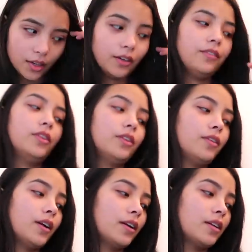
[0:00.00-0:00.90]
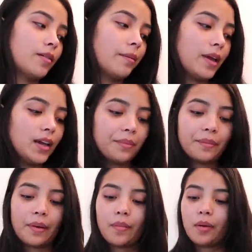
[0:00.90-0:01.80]
I don't even know how to do my makeup,
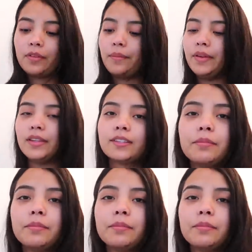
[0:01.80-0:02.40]
and my mom gave me this